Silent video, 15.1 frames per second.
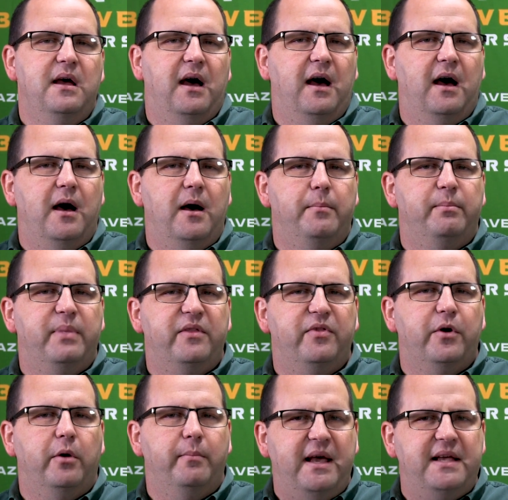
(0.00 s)
but
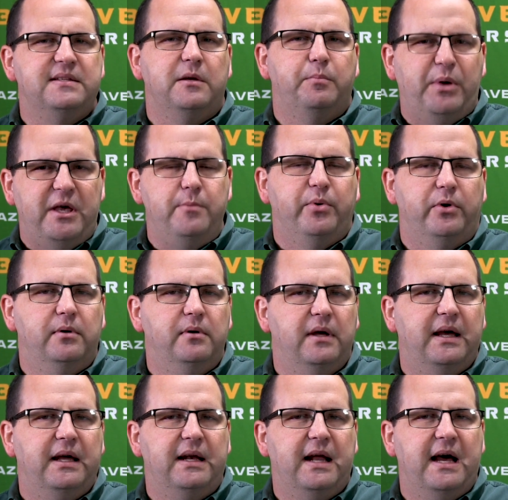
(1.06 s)
they're amazing people,
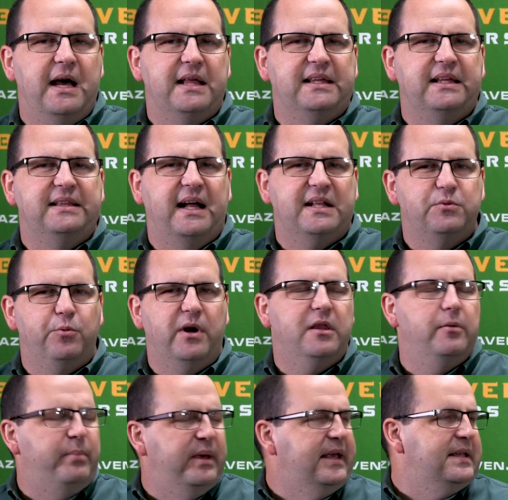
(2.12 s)
and I think that's one of
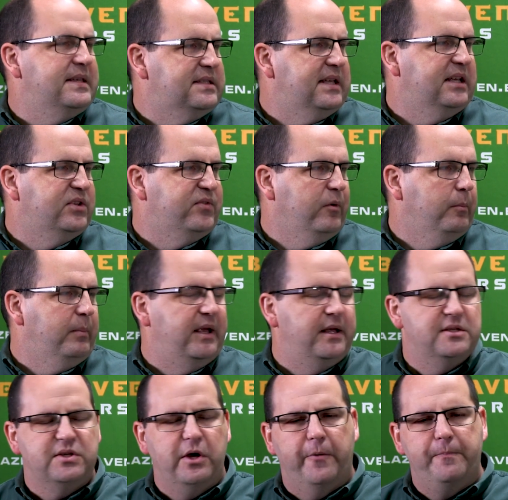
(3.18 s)
the biggest things for me.
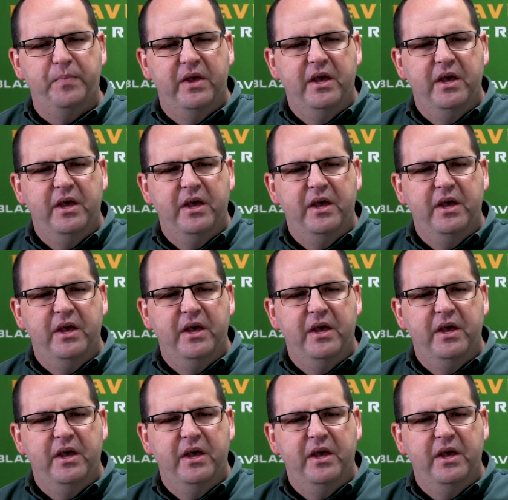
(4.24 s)
So